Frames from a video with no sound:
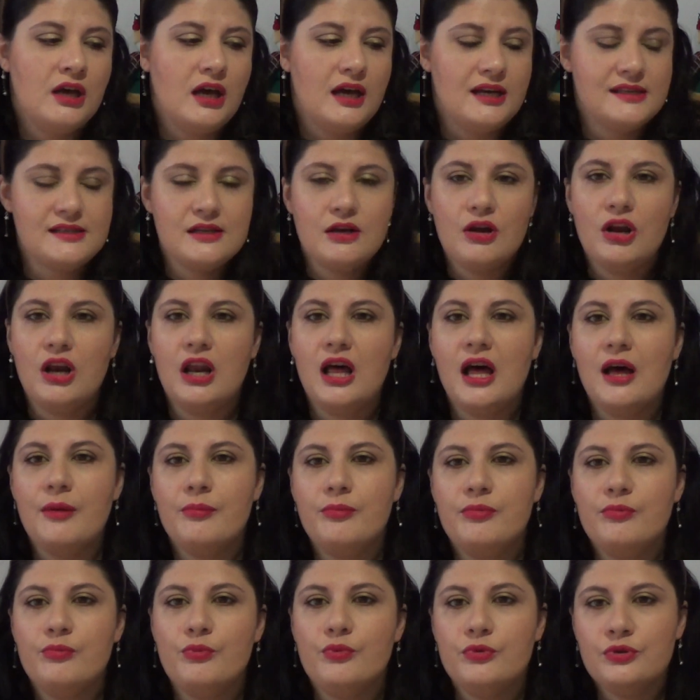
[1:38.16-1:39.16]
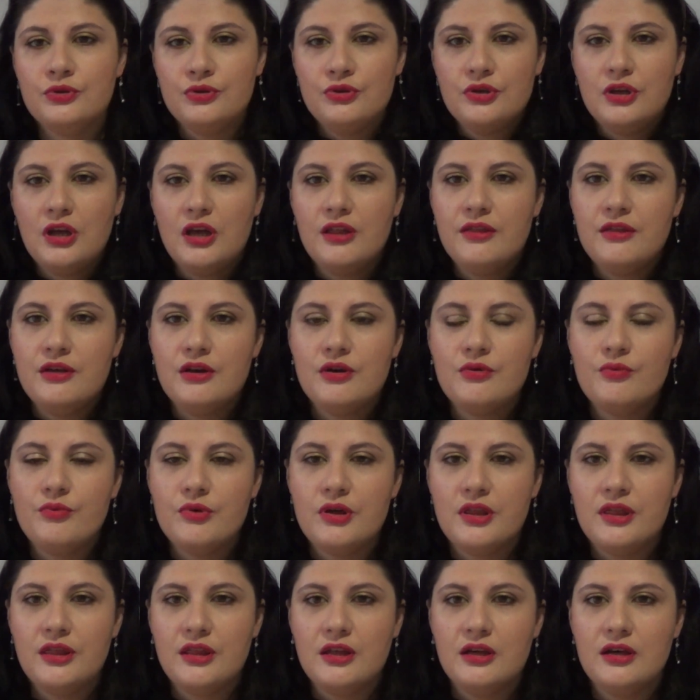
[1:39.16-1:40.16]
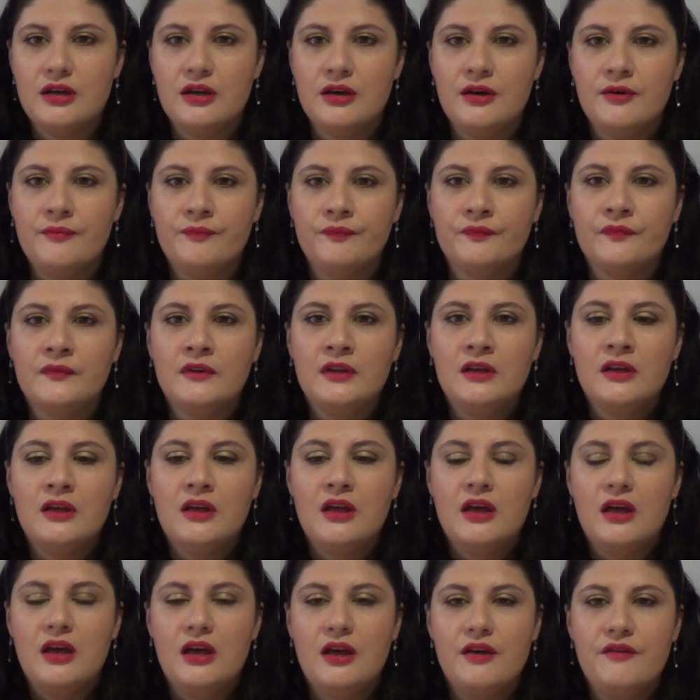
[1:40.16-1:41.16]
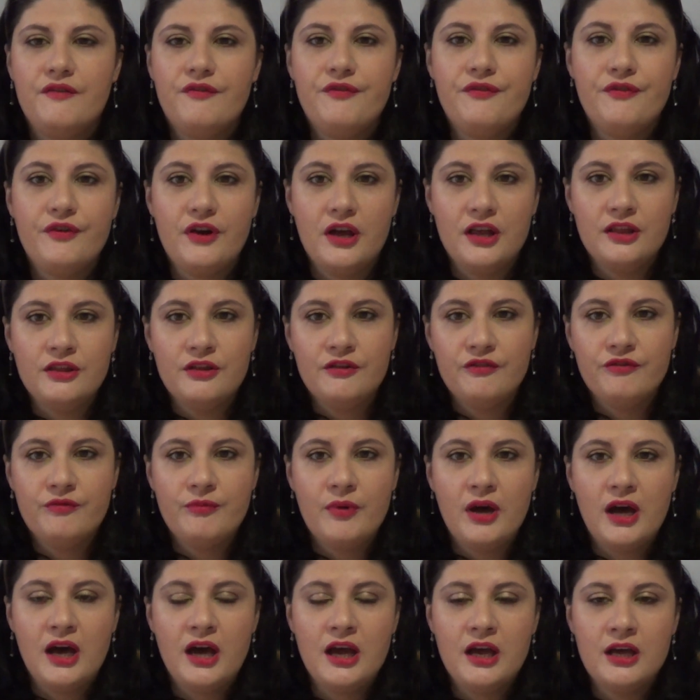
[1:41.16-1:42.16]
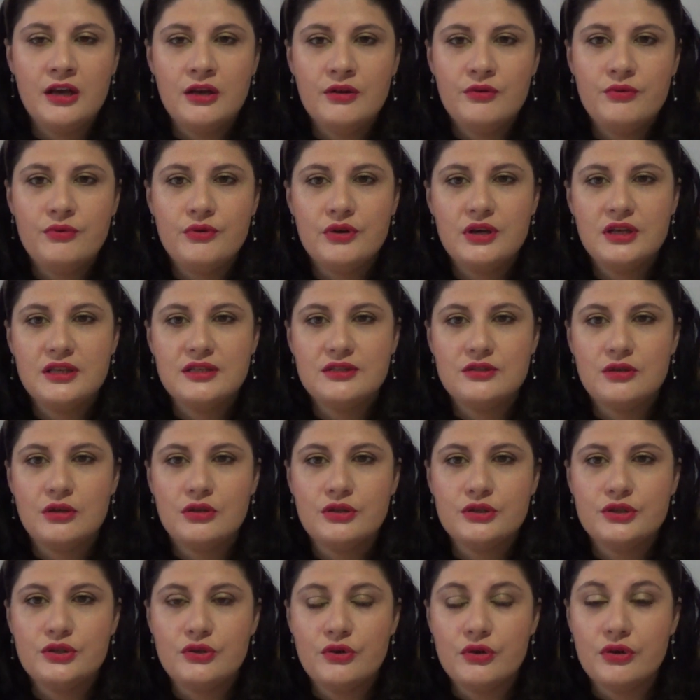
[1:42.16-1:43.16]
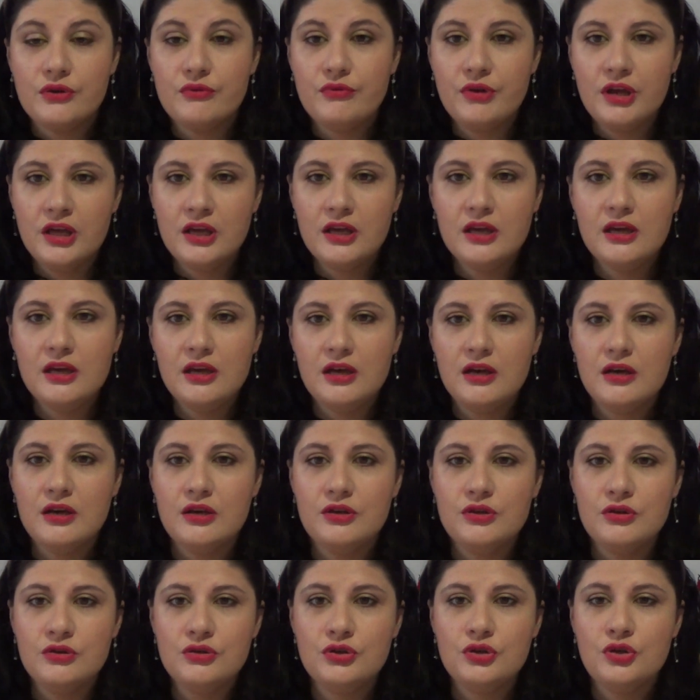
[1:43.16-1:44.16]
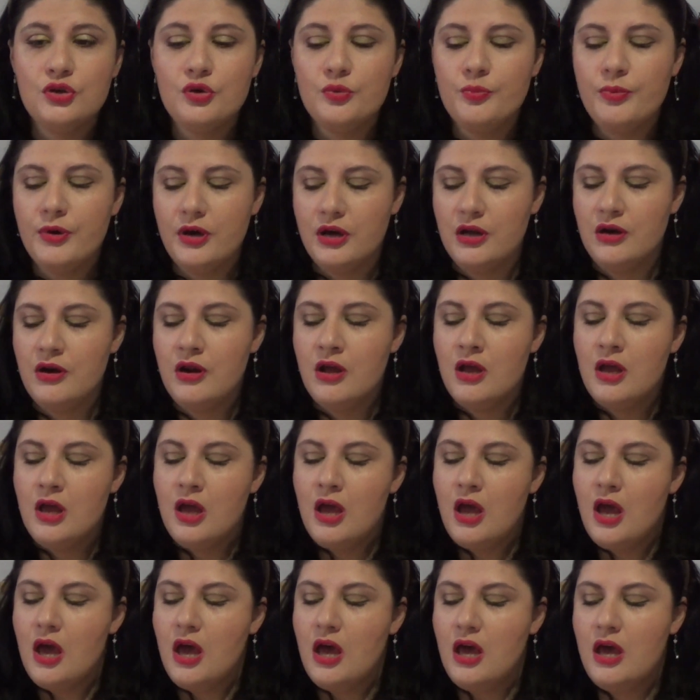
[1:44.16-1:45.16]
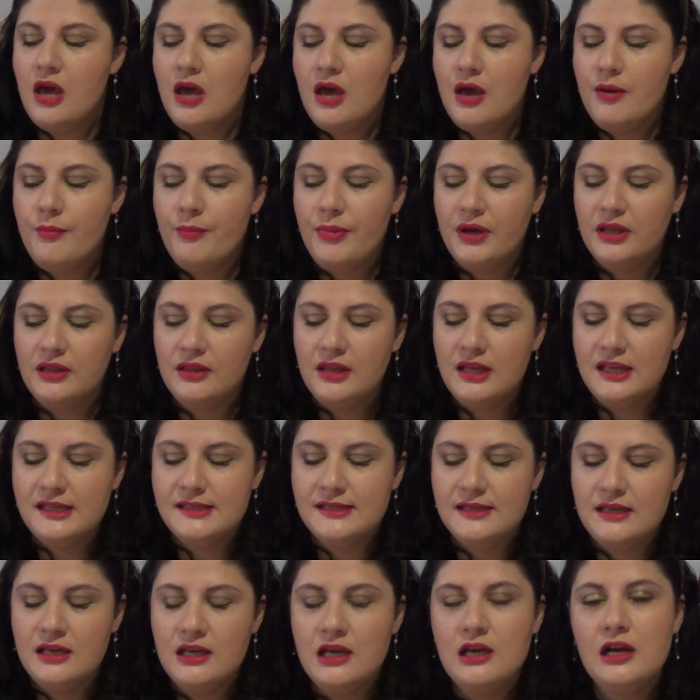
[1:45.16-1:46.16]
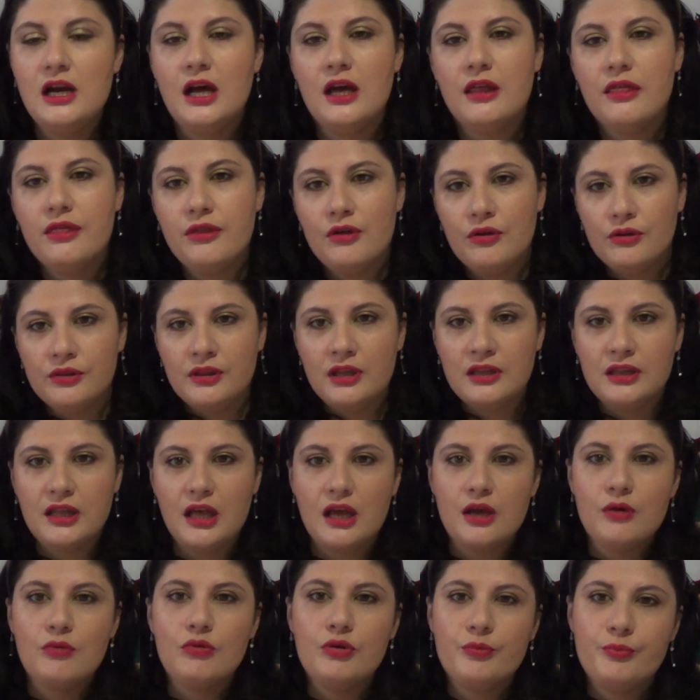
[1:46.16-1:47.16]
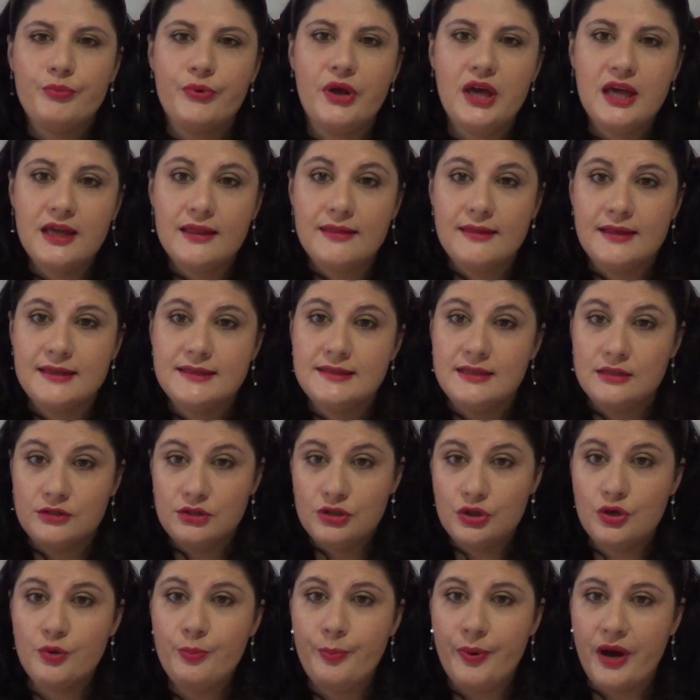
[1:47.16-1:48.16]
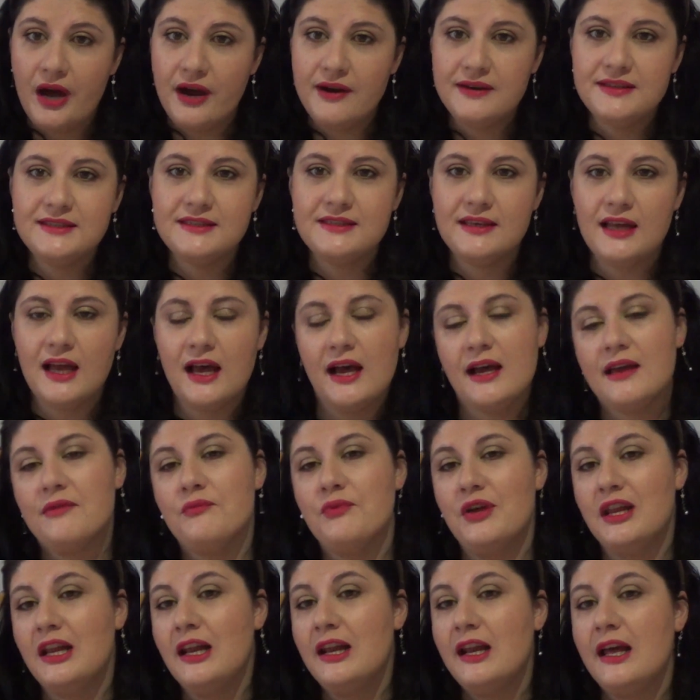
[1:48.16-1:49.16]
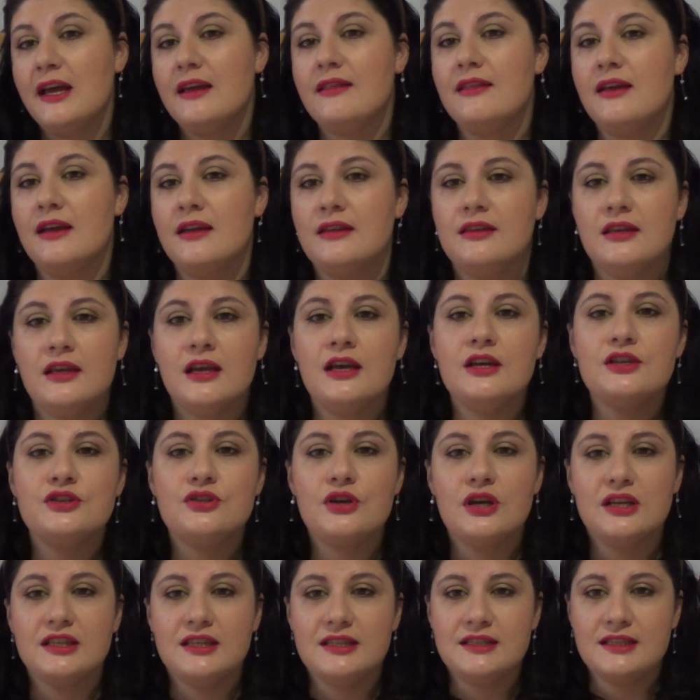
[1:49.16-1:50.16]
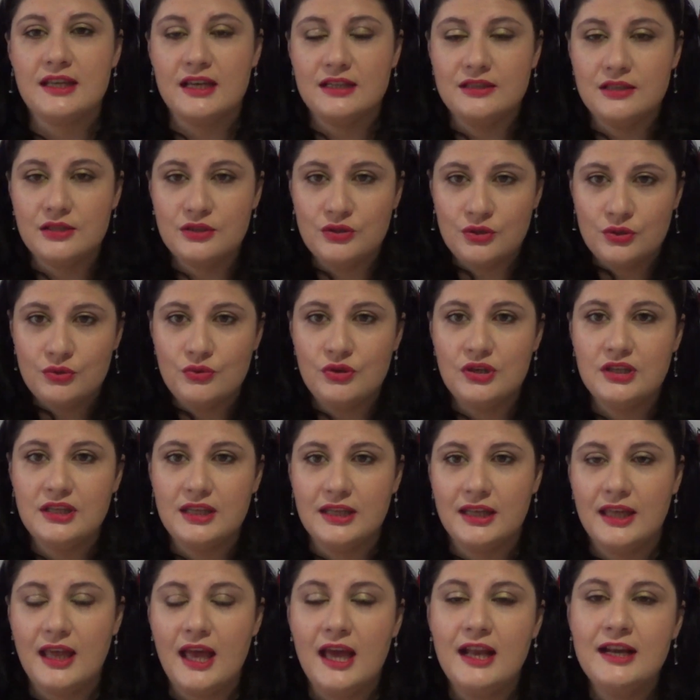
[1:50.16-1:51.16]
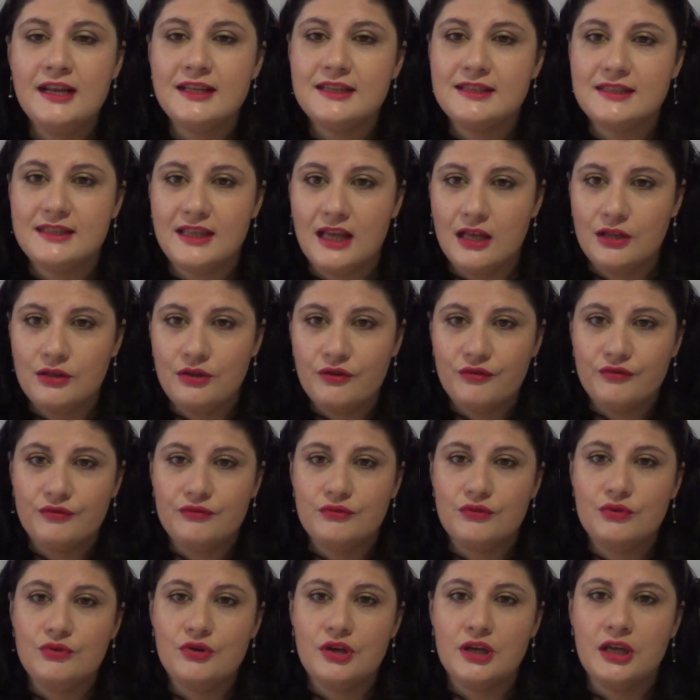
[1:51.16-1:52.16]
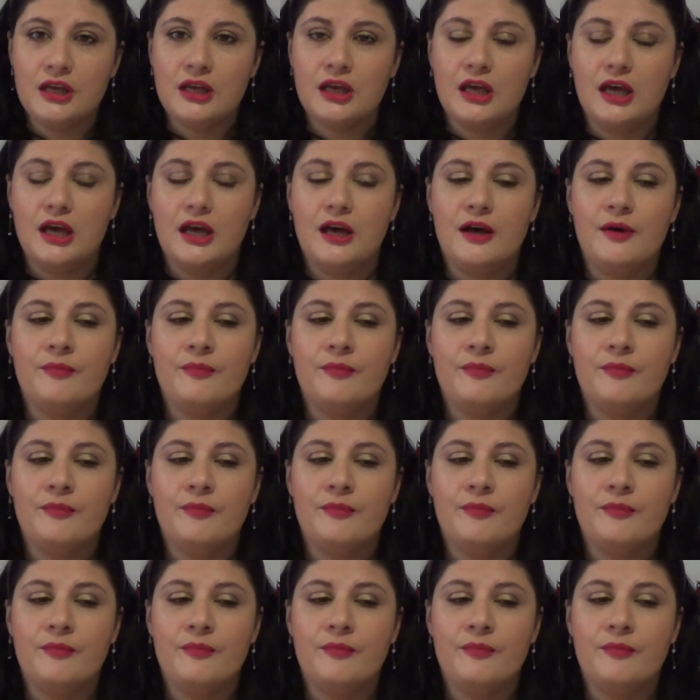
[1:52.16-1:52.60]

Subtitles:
as a collab together with a friend of mine who is also a Greek YouTuber. But this year I thought that I will break this in two parts. I really like the idea, so I decided to do it again instead of doing